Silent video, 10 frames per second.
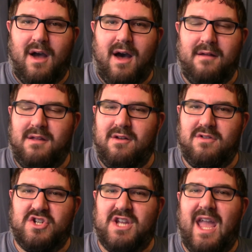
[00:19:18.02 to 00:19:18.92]
uh, you
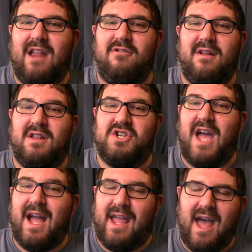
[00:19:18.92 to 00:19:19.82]
know, the chicanery of the
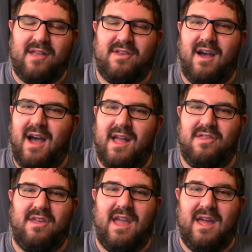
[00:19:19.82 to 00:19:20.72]
jackass
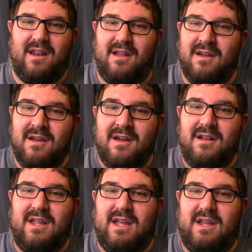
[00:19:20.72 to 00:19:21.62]
guys in
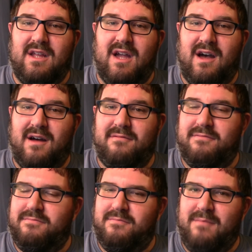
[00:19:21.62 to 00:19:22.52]
the uh,
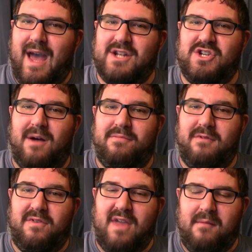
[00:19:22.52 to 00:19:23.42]
matchup
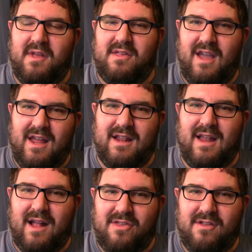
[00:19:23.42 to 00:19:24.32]
with Sami Zayn
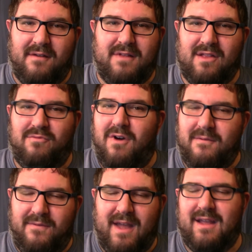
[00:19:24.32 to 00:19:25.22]
and that stuff, that's
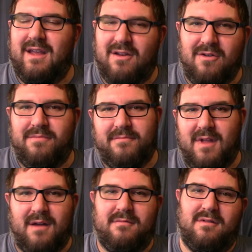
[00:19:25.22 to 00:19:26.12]
one thing. You know,
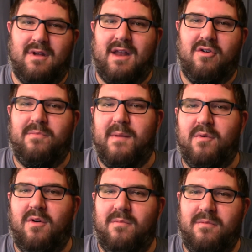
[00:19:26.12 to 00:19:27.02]
I know
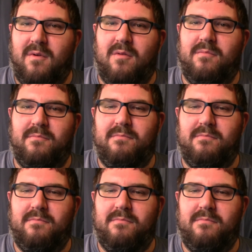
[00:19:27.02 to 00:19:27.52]
people will